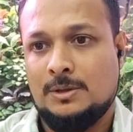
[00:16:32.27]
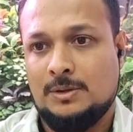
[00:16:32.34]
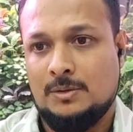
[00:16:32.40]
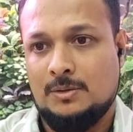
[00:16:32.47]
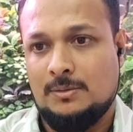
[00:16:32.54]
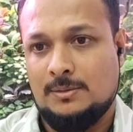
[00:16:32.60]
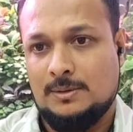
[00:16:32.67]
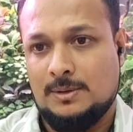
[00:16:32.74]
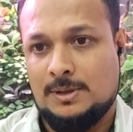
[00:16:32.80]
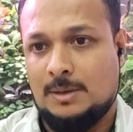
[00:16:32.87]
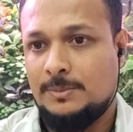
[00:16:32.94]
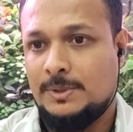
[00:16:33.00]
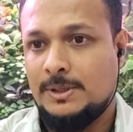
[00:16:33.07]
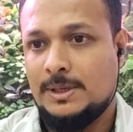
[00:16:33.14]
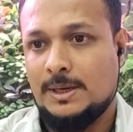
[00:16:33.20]
So
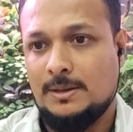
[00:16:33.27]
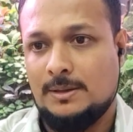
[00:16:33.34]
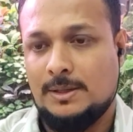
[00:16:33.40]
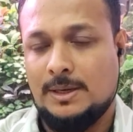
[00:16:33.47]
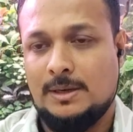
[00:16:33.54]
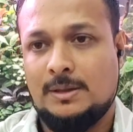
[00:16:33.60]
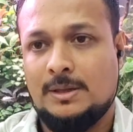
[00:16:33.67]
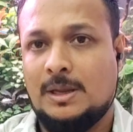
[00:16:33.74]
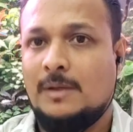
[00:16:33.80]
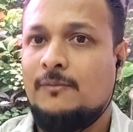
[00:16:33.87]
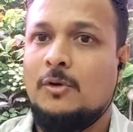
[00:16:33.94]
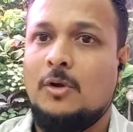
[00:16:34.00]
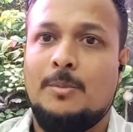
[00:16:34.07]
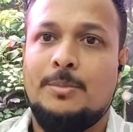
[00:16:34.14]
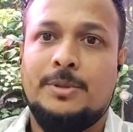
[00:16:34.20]
something that is there is careful